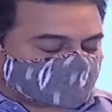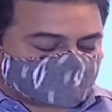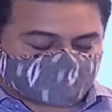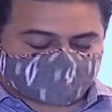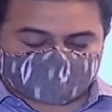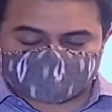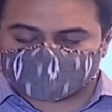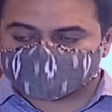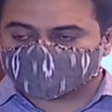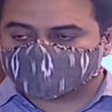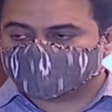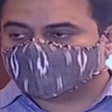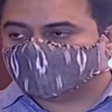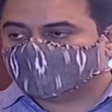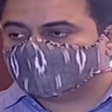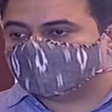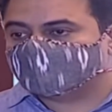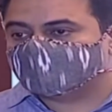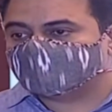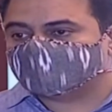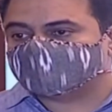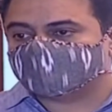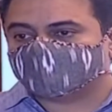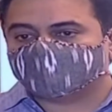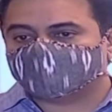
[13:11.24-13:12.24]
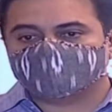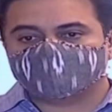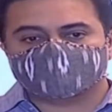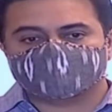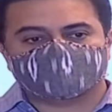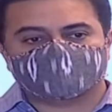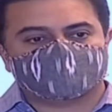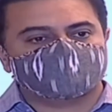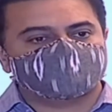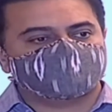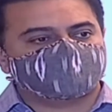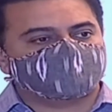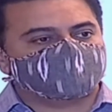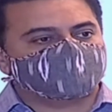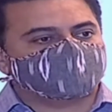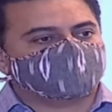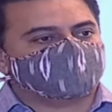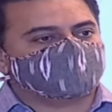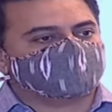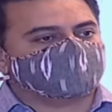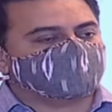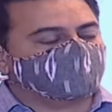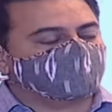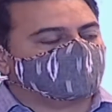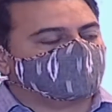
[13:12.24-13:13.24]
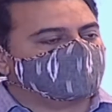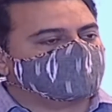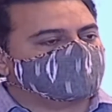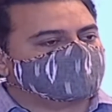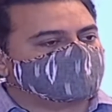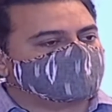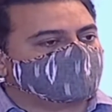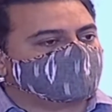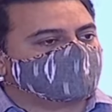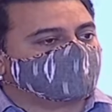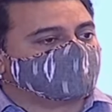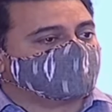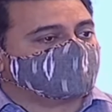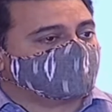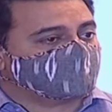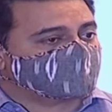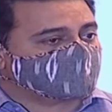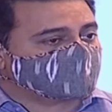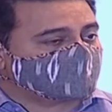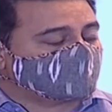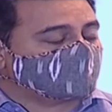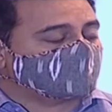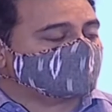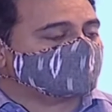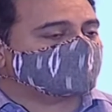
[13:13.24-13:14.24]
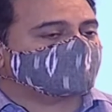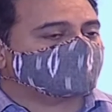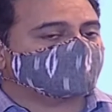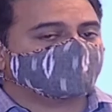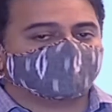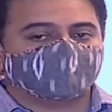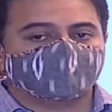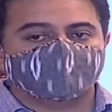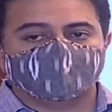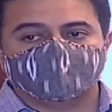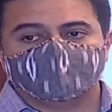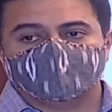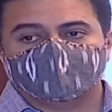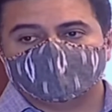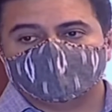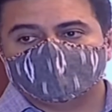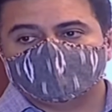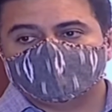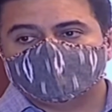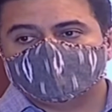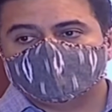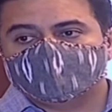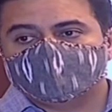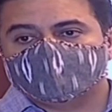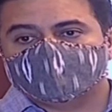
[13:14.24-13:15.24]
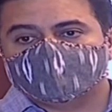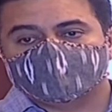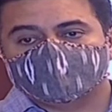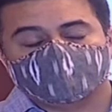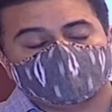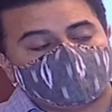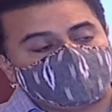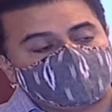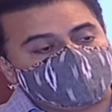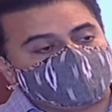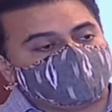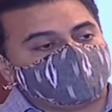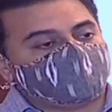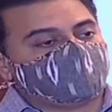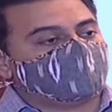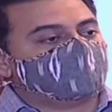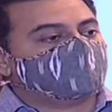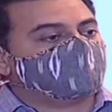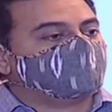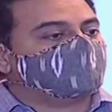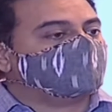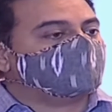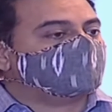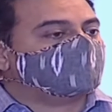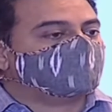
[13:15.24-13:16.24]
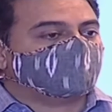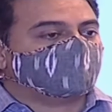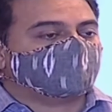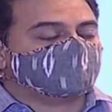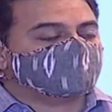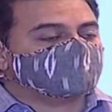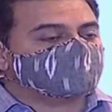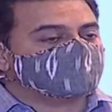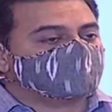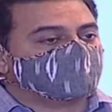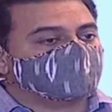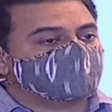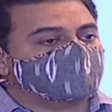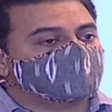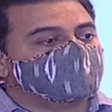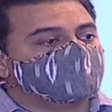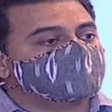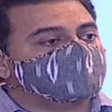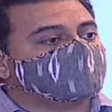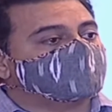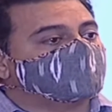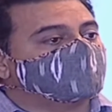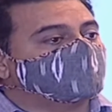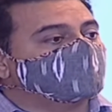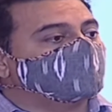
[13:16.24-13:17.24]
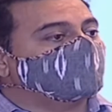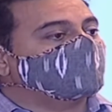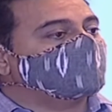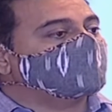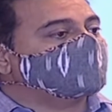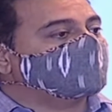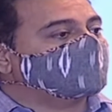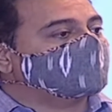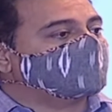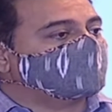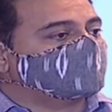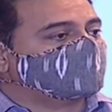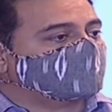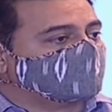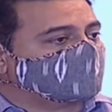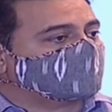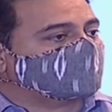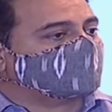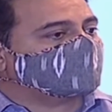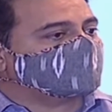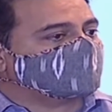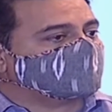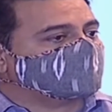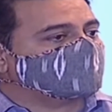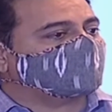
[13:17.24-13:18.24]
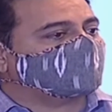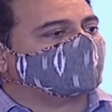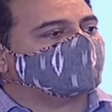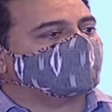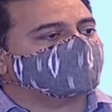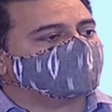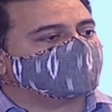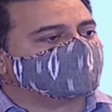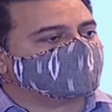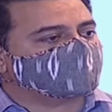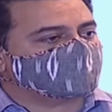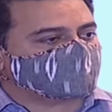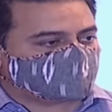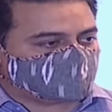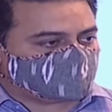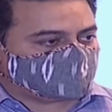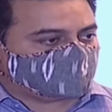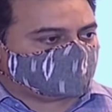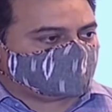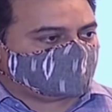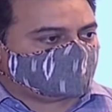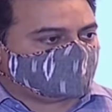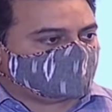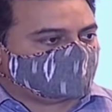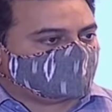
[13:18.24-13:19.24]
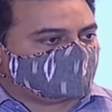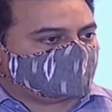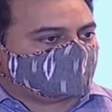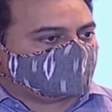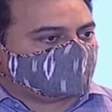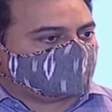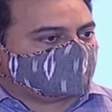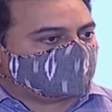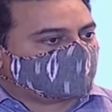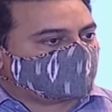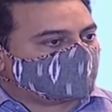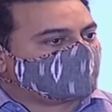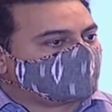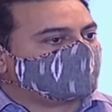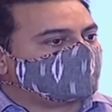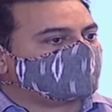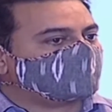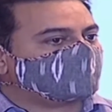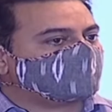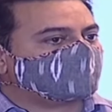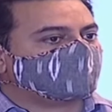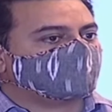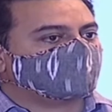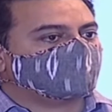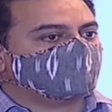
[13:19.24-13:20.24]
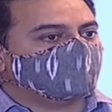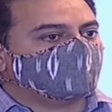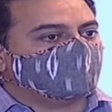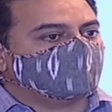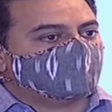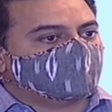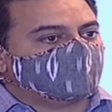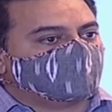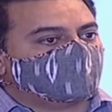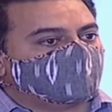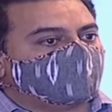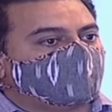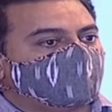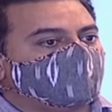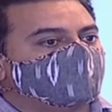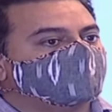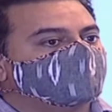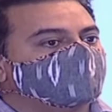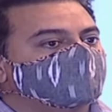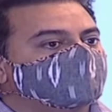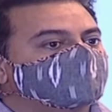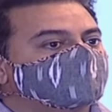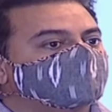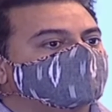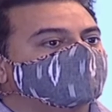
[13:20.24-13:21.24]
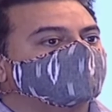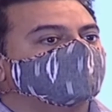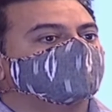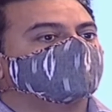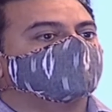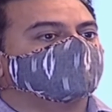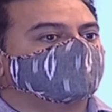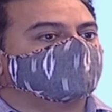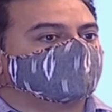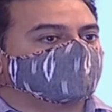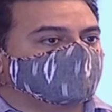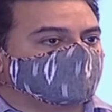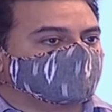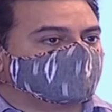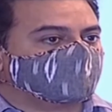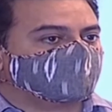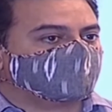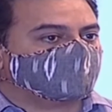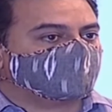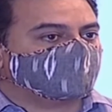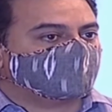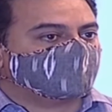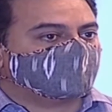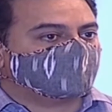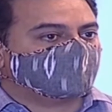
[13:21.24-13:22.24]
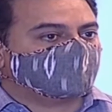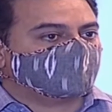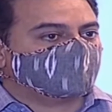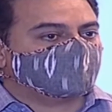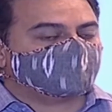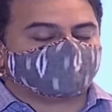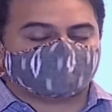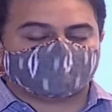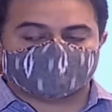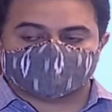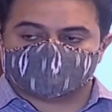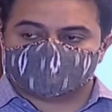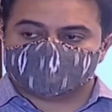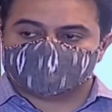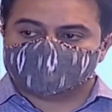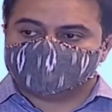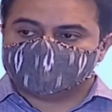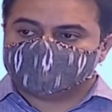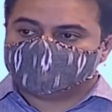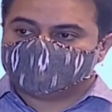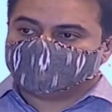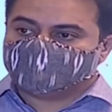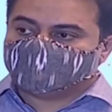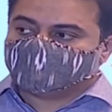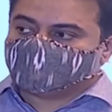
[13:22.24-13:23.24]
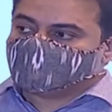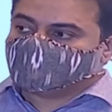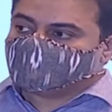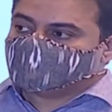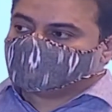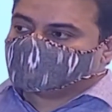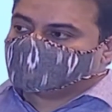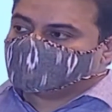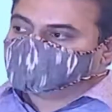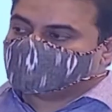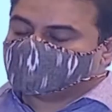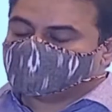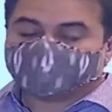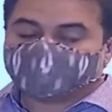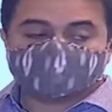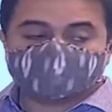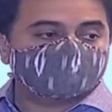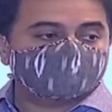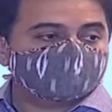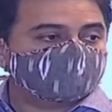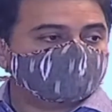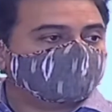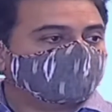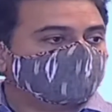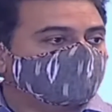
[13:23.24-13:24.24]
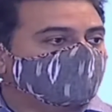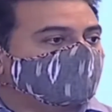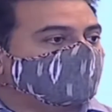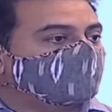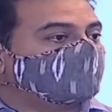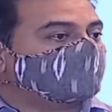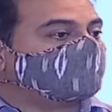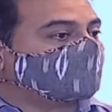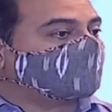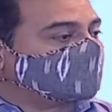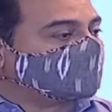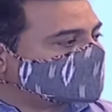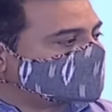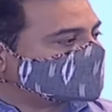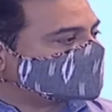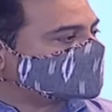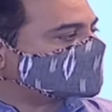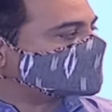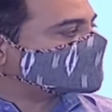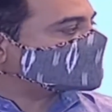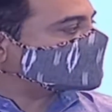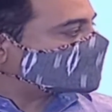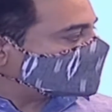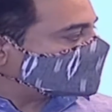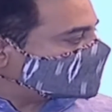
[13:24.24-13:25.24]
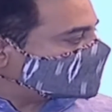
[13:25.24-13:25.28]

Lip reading: this several times with Mr. Reddy as well. The one thing I really admire in Germany is the dual degree program that you have, where you have your students, in fact, become apprentices or